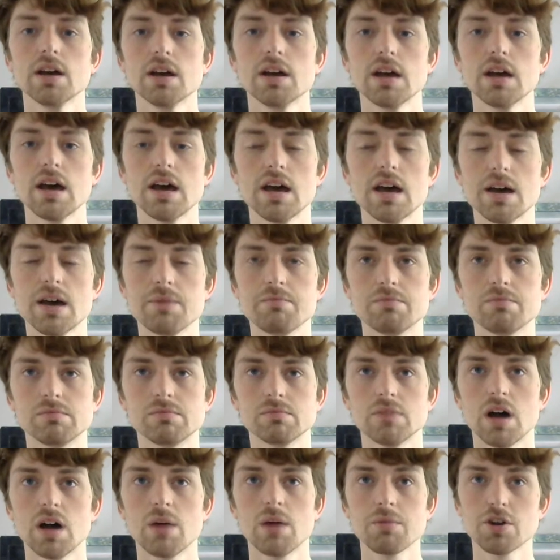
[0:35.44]
I'm
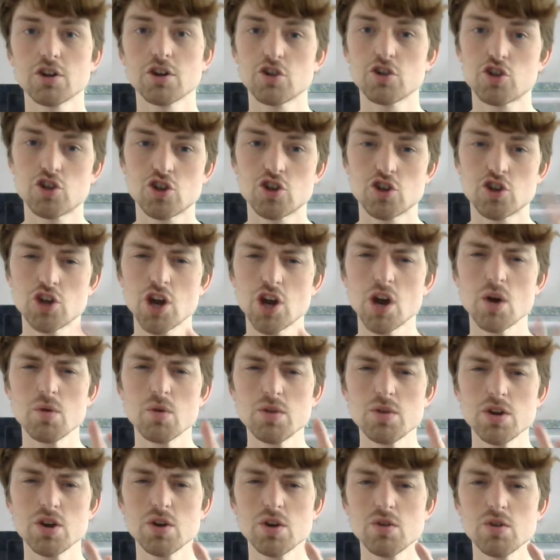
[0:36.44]
going to show
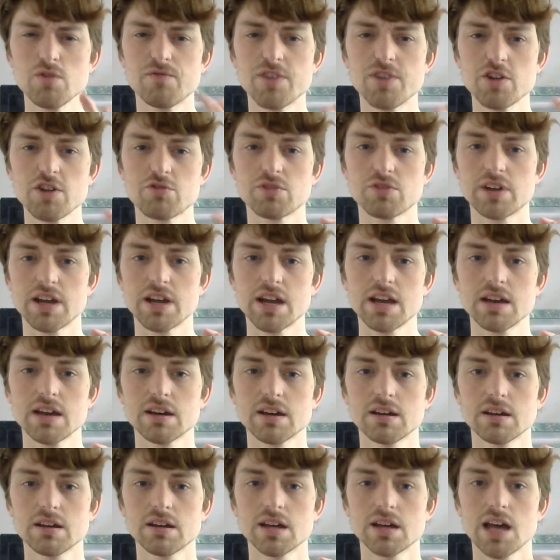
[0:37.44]
you visually
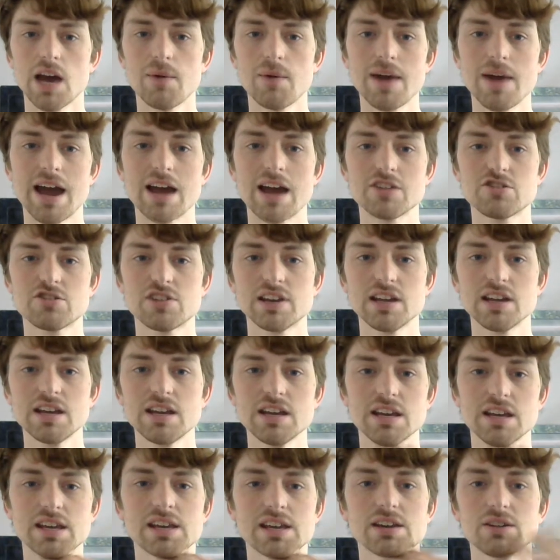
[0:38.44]
how it
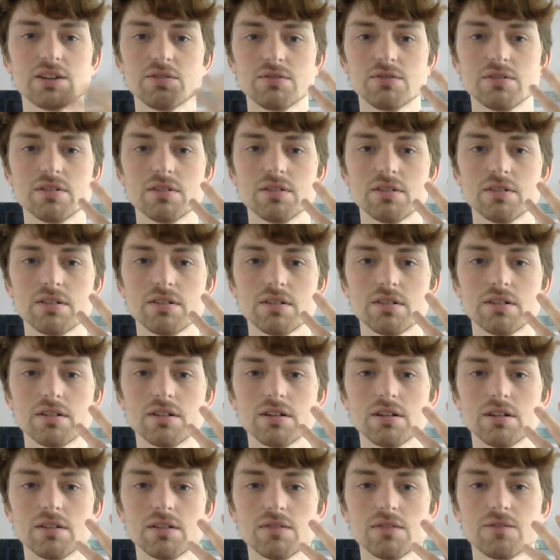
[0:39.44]
actually can
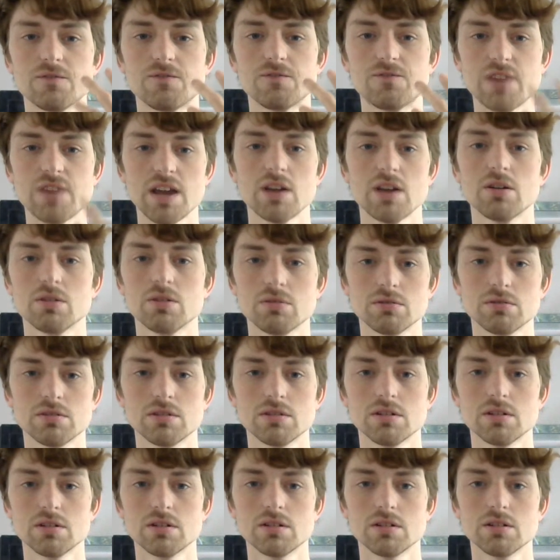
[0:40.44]
feel
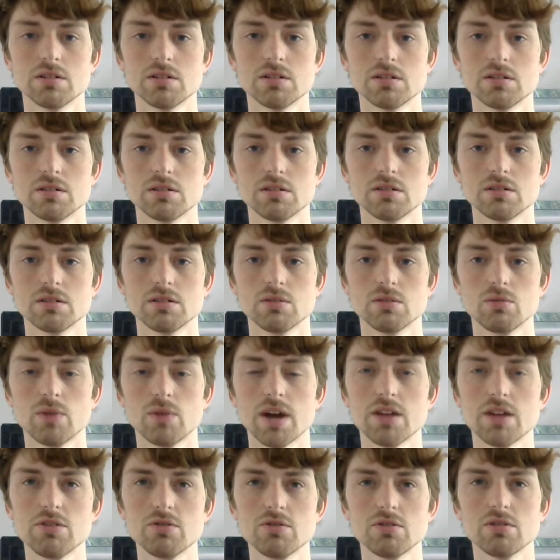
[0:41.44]

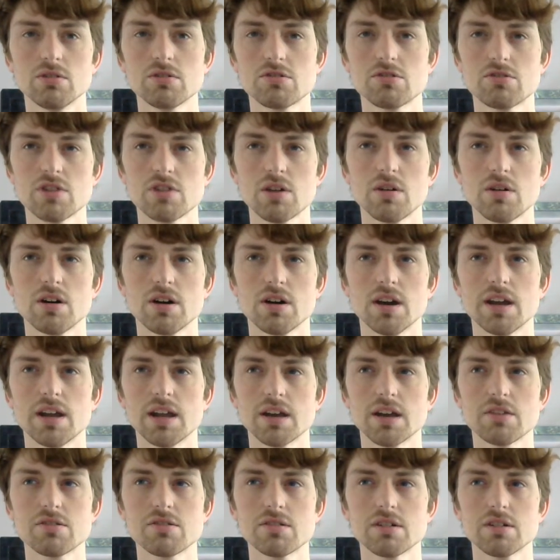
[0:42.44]
when you're so high in
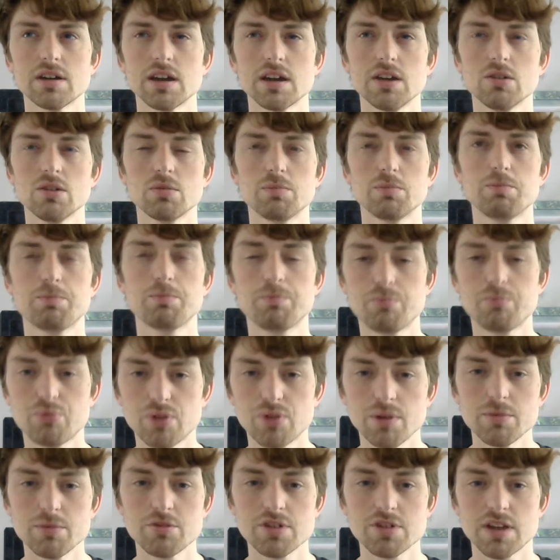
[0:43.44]
anxiety you're
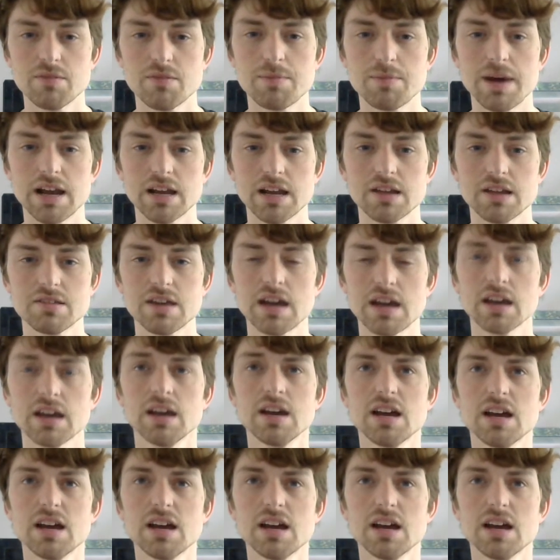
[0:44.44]
pretty much having a panic attack.